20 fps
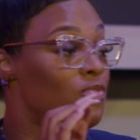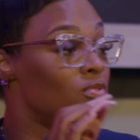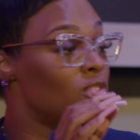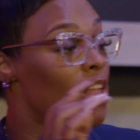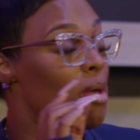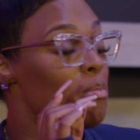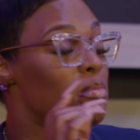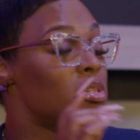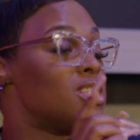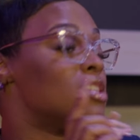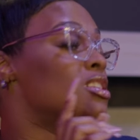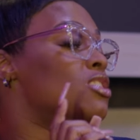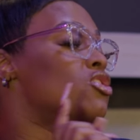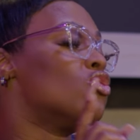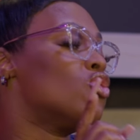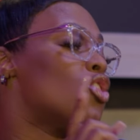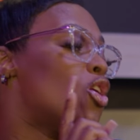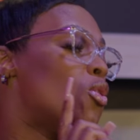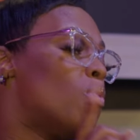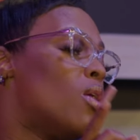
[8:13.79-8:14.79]

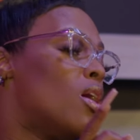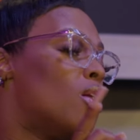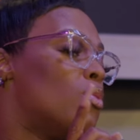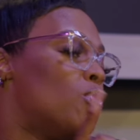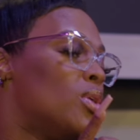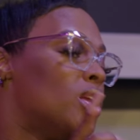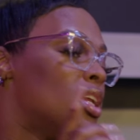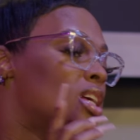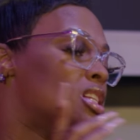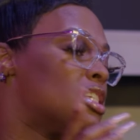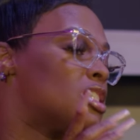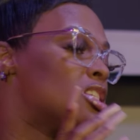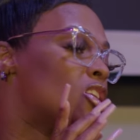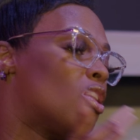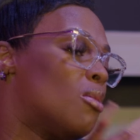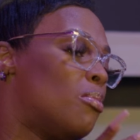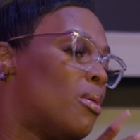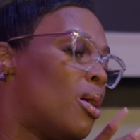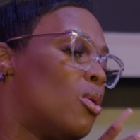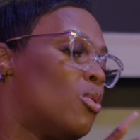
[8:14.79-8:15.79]
You know what we need to
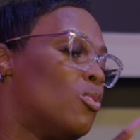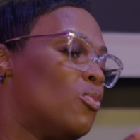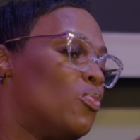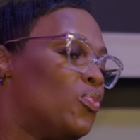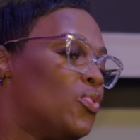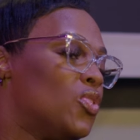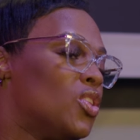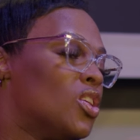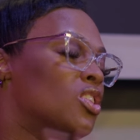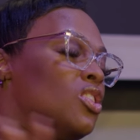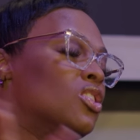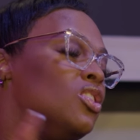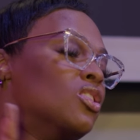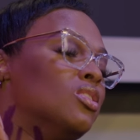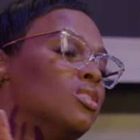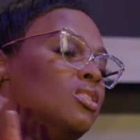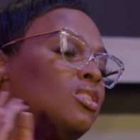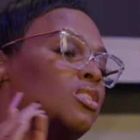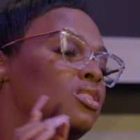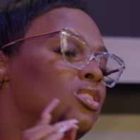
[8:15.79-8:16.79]
talk about?
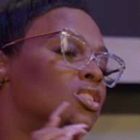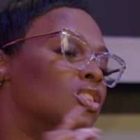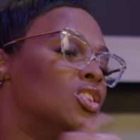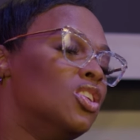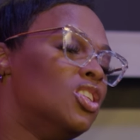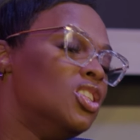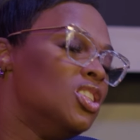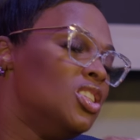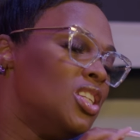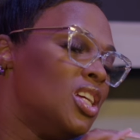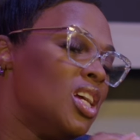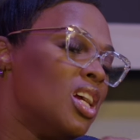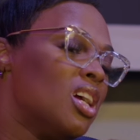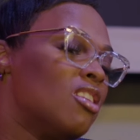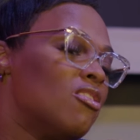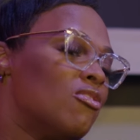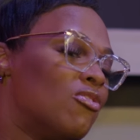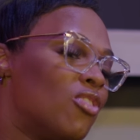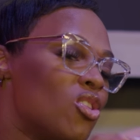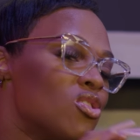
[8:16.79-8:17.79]
Good
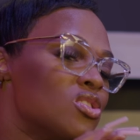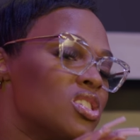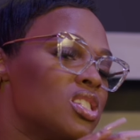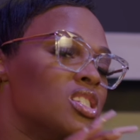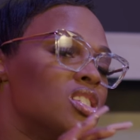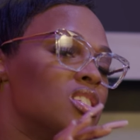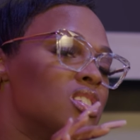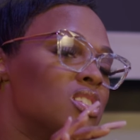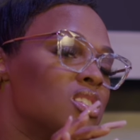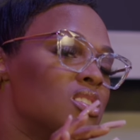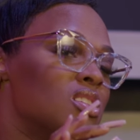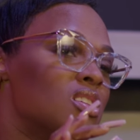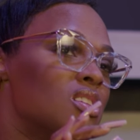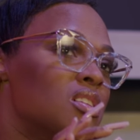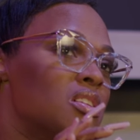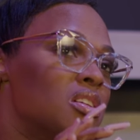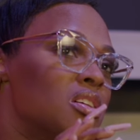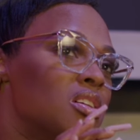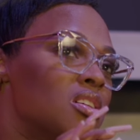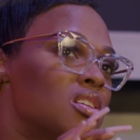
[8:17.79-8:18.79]
dick versus
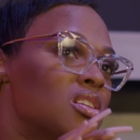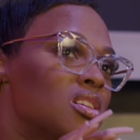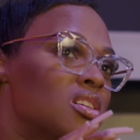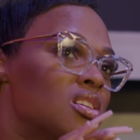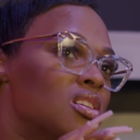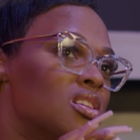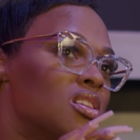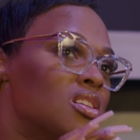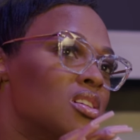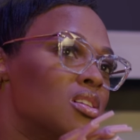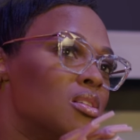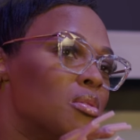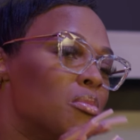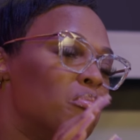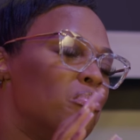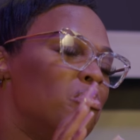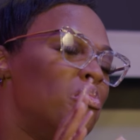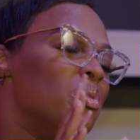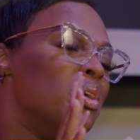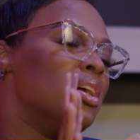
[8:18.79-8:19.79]

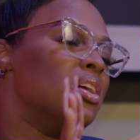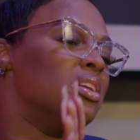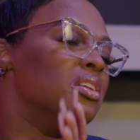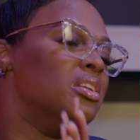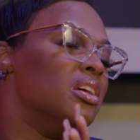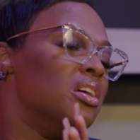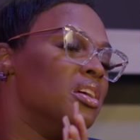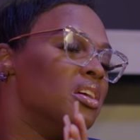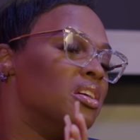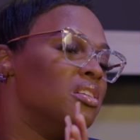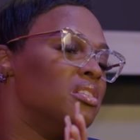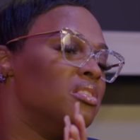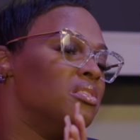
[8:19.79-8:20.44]
big dick.